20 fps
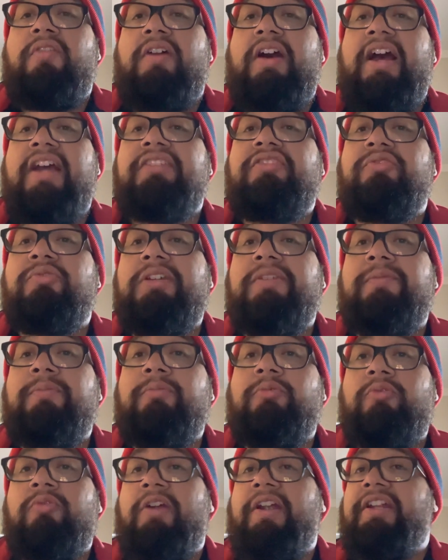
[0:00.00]
I do give
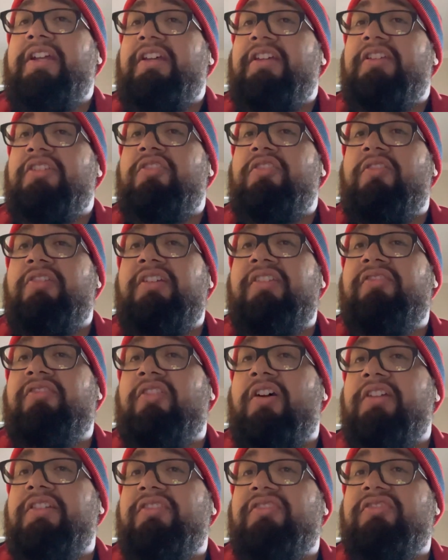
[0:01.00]
him credit. He's
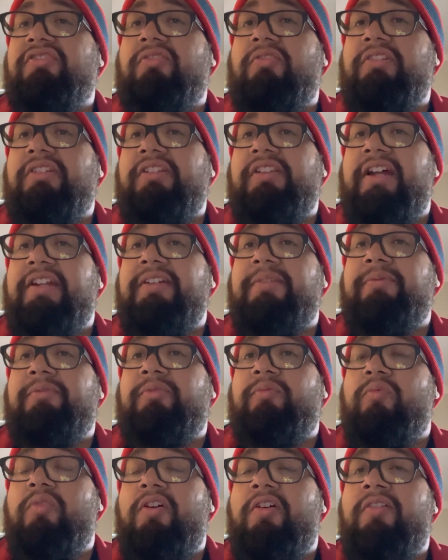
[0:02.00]
gotten the starting
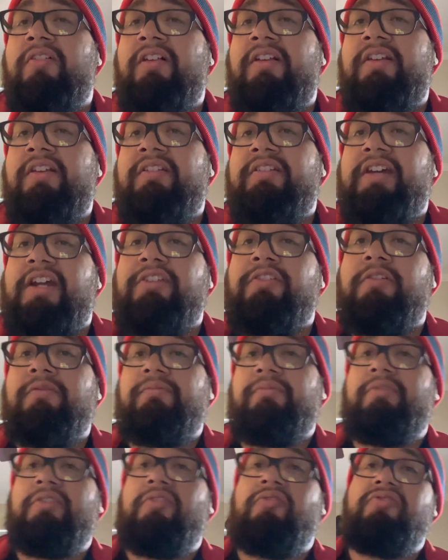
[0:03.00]
lineups well. I
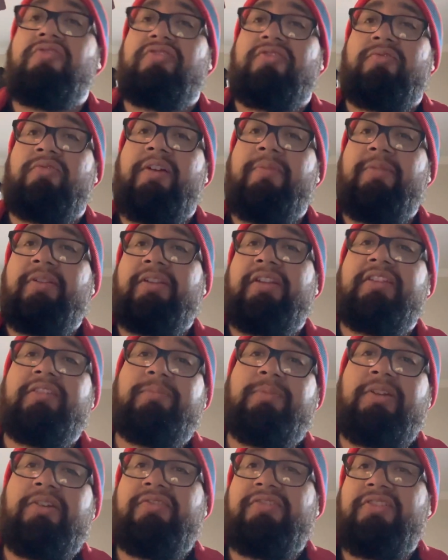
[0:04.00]
know there's 0 MLS
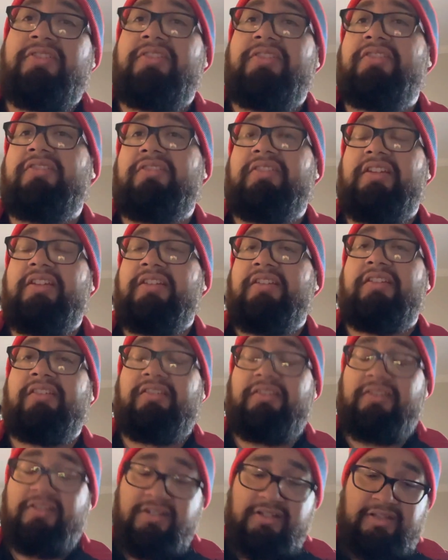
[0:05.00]
players in this
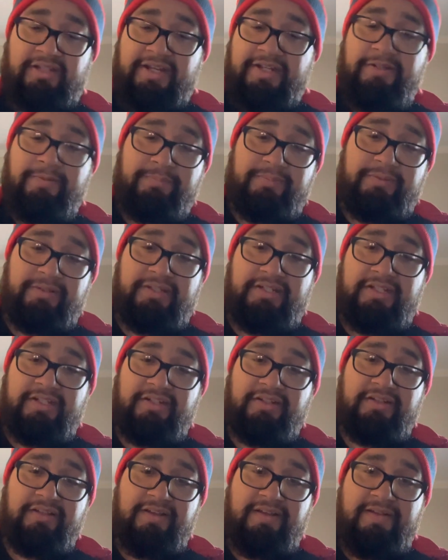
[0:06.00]
lineup,
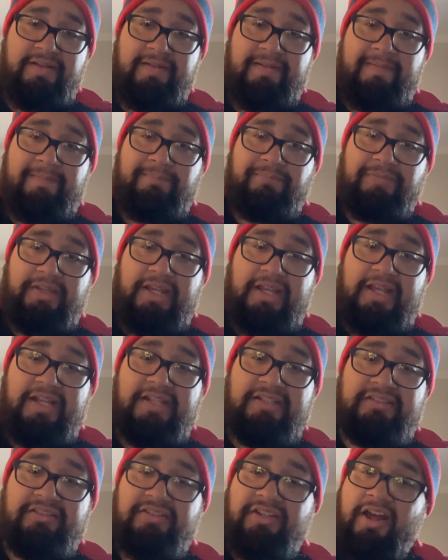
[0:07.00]
and
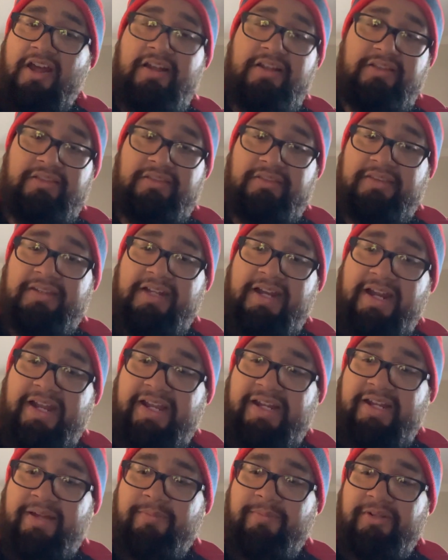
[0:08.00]
it's not that I
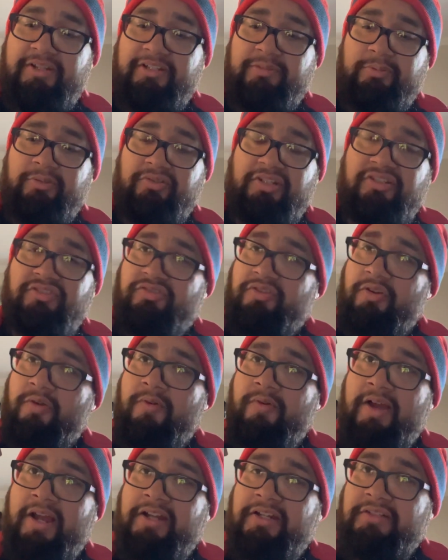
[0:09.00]
hate MLS players.
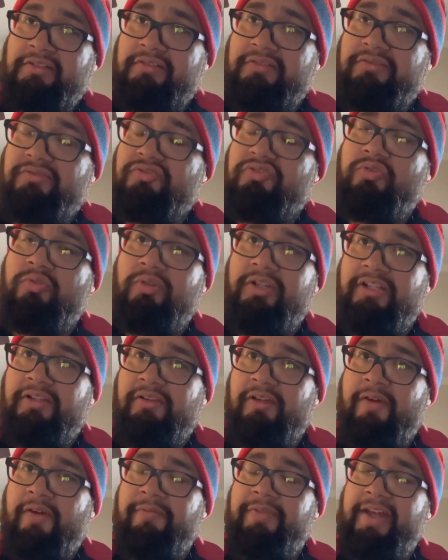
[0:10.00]
I truly
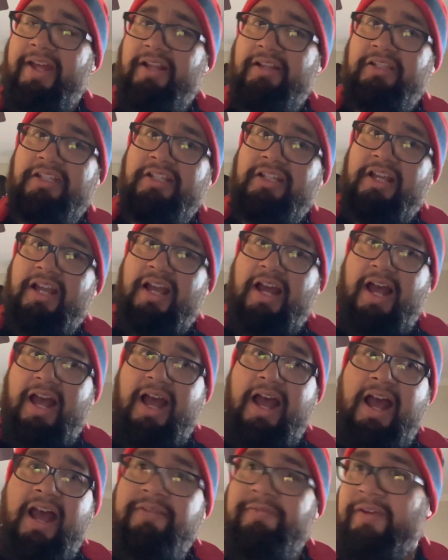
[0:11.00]
love that league.
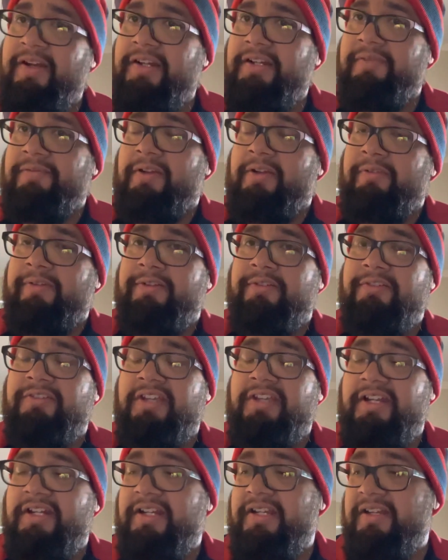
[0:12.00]
I find it very
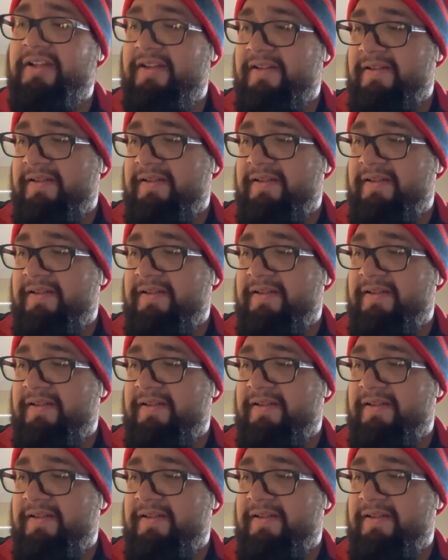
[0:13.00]
entertaining.